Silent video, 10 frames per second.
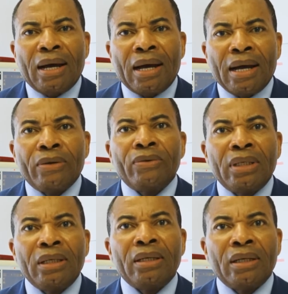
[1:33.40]
I
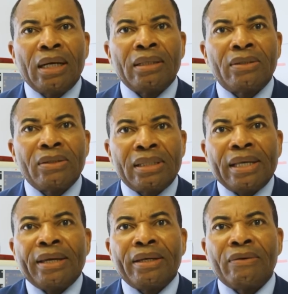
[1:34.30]
only had to
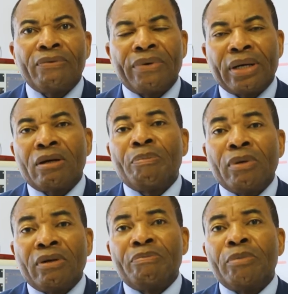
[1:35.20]
stay here for a
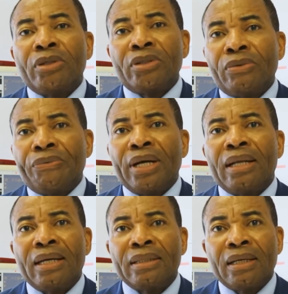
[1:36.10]
couple of months to
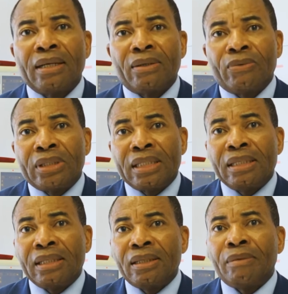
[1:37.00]
realise that it was
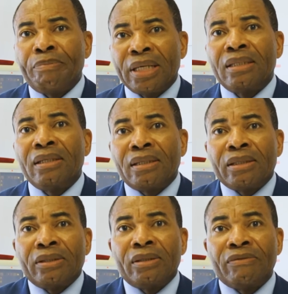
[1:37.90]
indeed the best
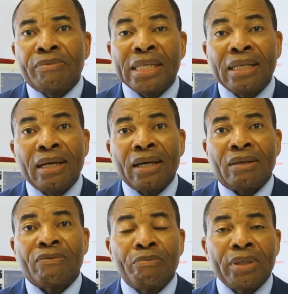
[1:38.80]
decision of my
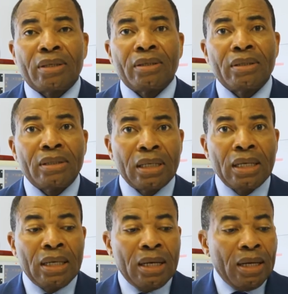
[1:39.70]
life, because
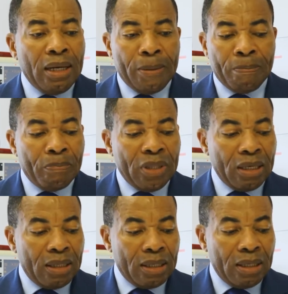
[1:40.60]

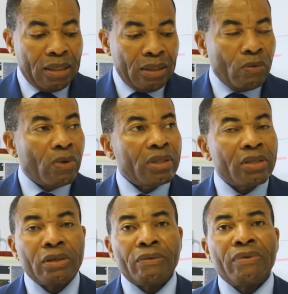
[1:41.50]
the
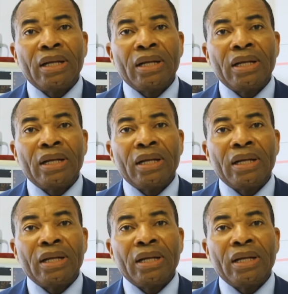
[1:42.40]
quality of